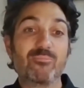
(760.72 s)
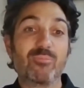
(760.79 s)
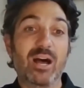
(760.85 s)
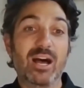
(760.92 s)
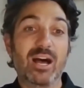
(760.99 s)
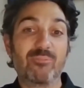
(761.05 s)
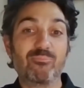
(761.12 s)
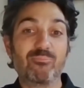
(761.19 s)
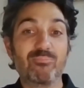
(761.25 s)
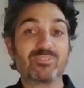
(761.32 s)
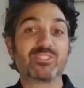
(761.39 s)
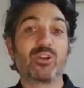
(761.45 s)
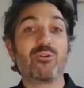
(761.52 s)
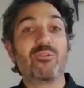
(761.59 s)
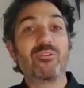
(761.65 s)
uh,
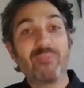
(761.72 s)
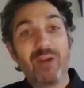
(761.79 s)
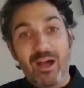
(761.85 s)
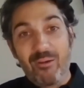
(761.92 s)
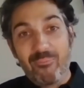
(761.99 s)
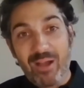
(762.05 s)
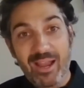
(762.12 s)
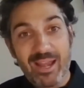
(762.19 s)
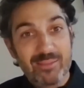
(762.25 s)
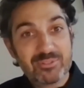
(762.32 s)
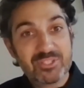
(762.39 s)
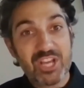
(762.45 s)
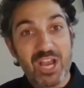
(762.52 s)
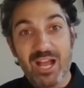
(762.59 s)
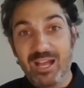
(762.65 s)
so my name's
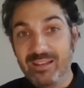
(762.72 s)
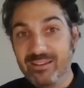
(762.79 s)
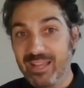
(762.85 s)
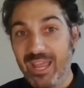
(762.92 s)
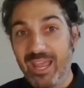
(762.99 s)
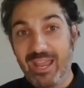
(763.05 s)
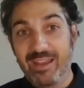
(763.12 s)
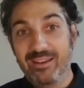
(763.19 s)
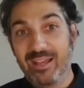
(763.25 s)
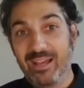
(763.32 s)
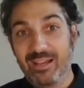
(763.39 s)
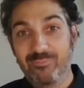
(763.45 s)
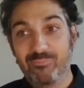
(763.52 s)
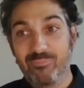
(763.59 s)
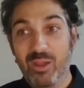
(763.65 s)
John, and
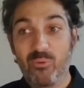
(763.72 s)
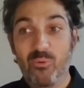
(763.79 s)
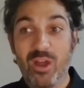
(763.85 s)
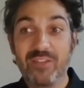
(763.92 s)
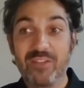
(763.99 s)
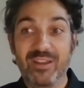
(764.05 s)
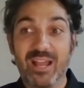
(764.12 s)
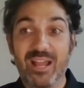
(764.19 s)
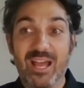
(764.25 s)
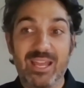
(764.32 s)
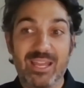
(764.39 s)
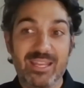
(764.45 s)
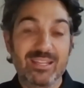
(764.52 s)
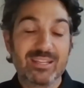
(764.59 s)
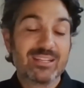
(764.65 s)
uh, my wife and
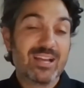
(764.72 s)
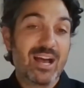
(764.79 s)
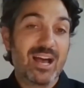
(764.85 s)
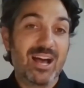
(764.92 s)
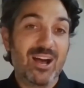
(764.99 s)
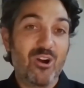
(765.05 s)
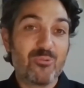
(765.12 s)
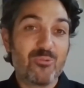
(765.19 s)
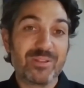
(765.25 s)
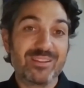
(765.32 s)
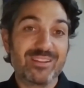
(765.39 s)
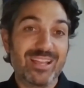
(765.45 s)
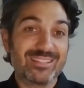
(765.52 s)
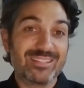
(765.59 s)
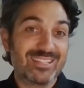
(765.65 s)
I uh,
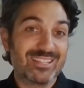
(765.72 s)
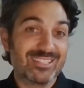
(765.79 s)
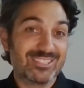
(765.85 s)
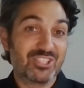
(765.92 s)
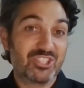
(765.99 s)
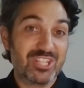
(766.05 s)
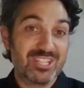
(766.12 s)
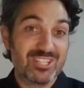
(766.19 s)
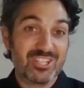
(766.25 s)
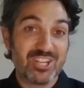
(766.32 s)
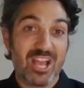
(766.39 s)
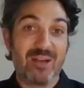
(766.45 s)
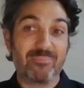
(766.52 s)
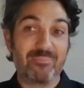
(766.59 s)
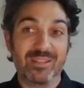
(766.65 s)
opened Antonelli's Cheese
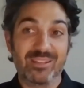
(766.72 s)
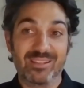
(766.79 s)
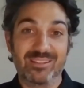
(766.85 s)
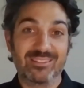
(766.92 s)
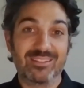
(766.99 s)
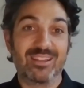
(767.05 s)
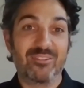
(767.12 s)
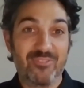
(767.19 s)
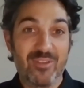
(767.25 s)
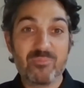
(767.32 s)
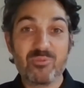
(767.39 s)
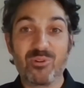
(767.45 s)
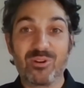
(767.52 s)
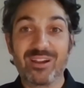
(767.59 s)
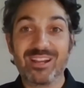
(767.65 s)
Shop in
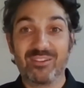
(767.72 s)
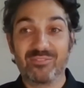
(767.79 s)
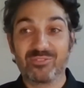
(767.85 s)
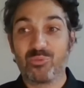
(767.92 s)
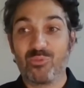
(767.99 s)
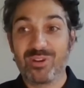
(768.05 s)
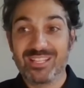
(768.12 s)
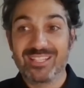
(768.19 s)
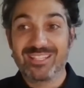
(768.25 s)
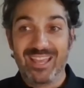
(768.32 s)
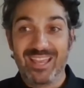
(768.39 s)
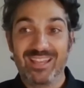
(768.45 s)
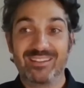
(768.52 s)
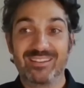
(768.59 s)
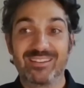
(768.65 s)
February of
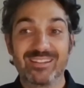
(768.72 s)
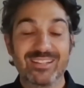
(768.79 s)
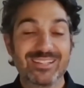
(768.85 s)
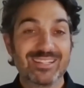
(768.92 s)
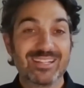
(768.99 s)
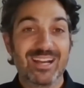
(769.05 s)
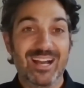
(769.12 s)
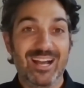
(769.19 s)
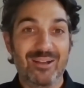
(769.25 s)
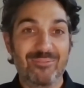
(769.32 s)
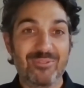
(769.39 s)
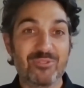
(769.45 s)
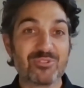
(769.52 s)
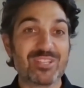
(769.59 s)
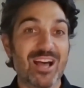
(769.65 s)
2010. Uh,
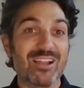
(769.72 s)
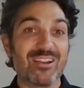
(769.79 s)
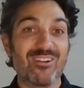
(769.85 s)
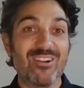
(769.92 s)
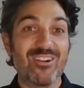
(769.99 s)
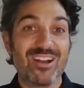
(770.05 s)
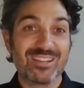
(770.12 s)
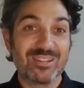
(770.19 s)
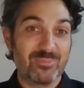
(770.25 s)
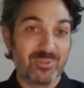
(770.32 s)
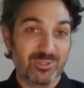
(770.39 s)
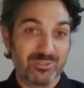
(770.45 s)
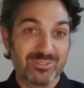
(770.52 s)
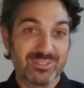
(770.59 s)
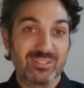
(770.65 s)
it was on our
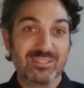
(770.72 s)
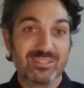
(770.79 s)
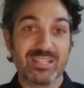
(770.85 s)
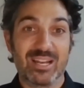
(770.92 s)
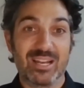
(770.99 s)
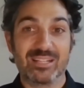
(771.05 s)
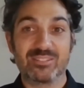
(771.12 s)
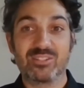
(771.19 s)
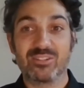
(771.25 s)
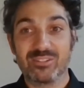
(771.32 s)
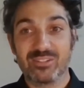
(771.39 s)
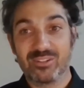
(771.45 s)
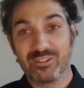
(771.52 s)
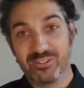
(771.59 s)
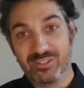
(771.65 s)
honeymoon that I turned
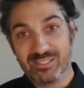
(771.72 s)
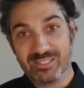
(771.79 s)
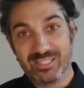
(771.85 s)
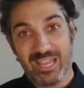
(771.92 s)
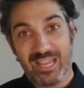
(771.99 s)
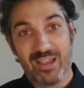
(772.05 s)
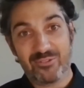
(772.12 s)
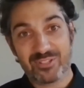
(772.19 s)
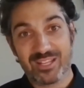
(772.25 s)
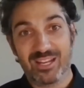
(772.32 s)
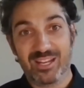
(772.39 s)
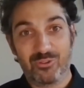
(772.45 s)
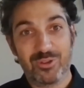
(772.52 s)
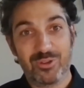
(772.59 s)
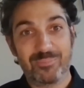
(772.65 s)
to her to say I was going
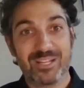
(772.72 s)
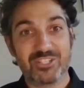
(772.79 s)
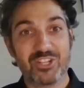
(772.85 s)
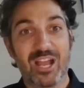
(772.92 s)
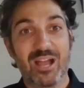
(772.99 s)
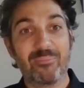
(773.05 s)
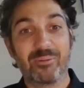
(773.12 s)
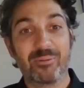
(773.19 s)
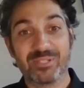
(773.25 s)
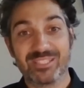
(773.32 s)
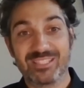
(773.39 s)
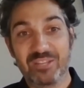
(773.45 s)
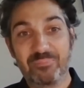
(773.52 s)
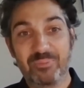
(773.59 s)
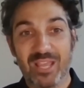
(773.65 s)
to quit my job. I'm a
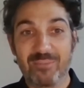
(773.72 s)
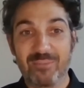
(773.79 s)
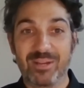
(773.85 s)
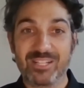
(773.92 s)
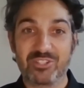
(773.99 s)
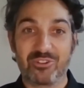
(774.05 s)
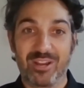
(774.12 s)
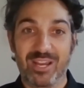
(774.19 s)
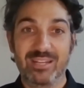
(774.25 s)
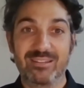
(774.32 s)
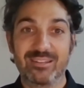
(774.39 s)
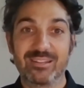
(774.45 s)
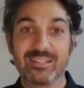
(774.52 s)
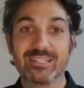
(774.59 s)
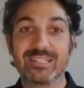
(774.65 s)
CPA by trade,
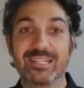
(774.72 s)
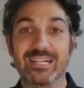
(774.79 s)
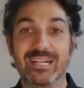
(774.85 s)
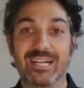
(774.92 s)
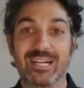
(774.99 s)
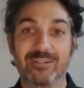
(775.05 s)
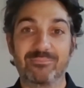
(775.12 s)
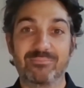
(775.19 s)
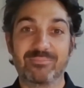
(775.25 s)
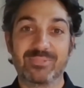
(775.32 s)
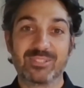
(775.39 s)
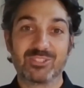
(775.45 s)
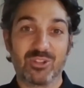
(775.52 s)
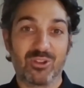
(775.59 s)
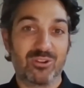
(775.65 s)
um,
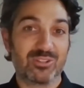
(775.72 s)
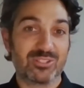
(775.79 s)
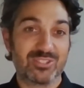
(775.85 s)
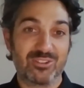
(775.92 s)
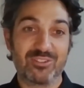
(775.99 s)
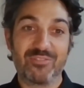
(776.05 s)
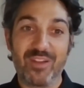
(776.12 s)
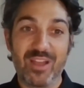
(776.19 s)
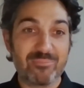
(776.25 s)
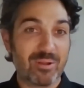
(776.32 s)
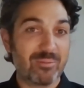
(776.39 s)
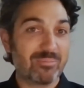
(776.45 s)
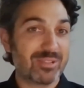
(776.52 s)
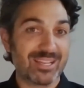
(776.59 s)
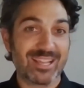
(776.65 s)
so a certified
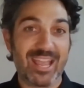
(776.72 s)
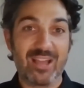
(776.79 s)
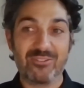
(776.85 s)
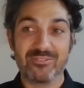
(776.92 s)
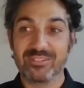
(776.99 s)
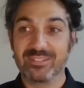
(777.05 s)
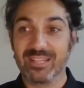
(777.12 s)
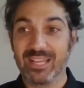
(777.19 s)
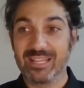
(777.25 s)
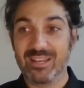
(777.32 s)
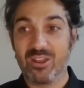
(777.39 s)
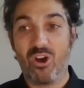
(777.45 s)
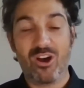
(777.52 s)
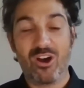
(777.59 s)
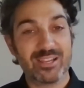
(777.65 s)
public accountant and
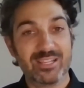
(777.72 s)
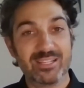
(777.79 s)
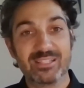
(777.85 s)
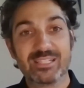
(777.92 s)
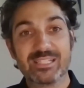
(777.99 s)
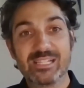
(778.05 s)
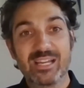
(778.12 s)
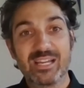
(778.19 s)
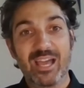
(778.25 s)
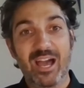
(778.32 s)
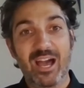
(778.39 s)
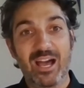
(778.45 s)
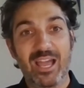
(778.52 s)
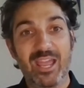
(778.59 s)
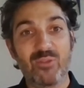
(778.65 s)
audit,
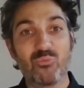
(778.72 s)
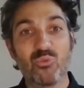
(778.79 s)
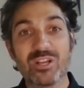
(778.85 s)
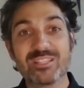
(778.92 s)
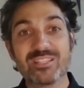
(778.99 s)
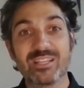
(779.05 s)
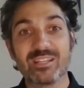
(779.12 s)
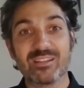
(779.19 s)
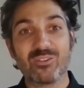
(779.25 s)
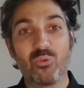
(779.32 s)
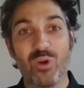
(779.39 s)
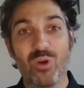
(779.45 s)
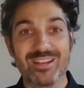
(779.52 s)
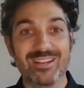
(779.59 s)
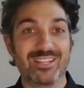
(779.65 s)
uh, and wasn't
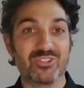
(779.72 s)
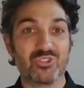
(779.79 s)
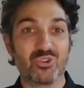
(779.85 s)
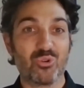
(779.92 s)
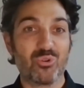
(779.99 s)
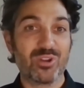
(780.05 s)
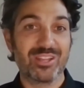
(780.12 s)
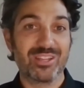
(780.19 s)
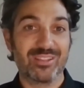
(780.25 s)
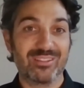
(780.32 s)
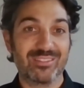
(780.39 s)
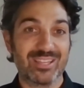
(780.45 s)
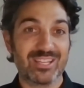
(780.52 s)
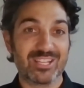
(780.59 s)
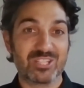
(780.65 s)
quite enjoying
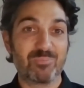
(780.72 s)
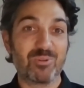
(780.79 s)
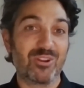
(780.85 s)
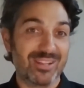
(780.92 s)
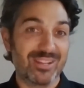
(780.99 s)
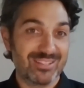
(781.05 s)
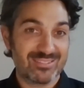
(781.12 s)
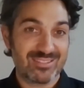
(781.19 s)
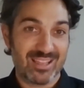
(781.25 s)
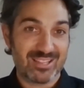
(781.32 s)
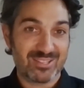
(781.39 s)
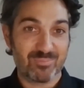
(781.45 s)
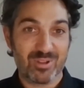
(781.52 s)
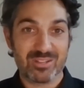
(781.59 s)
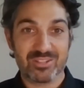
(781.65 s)
the experience
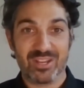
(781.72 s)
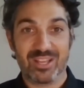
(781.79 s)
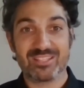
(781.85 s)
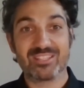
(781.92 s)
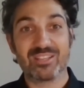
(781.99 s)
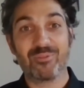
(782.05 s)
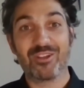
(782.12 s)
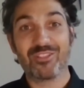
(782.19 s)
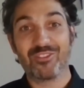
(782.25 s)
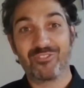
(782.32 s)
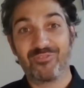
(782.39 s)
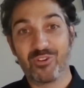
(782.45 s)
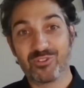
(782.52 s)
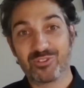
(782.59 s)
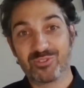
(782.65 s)
as much as some other
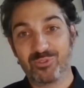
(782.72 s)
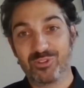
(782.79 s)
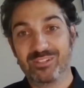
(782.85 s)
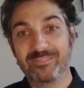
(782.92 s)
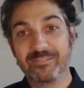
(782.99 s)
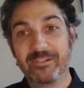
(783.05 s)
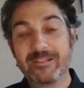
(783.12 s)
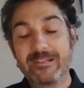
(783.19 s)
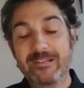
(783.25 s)
folks were.